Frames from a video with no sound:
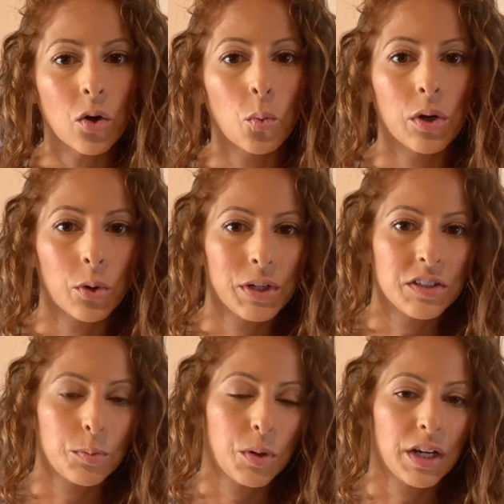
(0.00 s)
we're going to
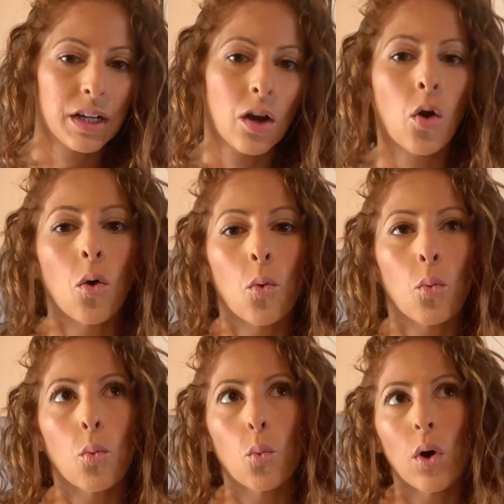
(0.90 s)
put
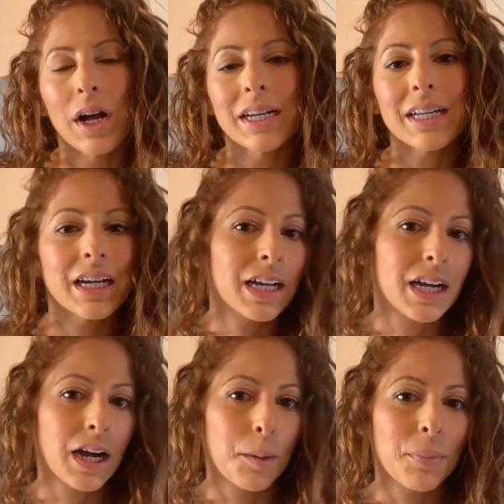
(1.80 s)
1
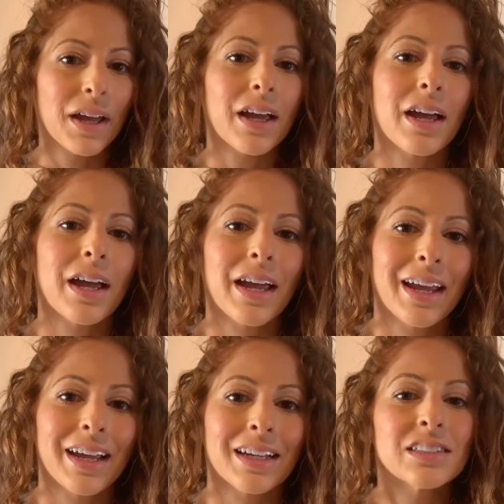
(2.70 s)
cup
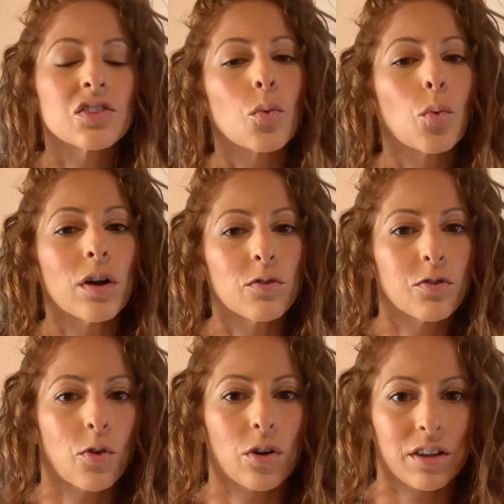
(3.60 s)
and
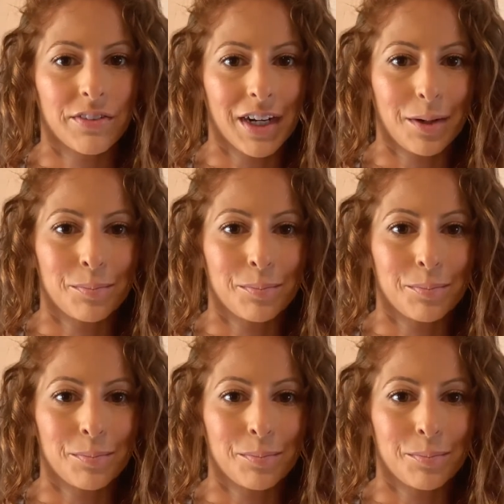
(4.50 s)
1/4 of a cup.